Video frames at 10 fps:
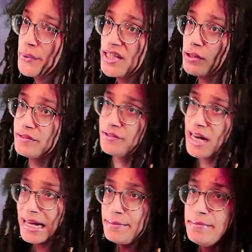still have
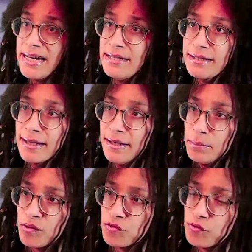9 minutes
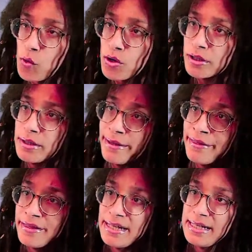before
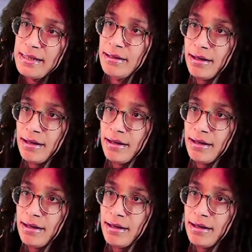the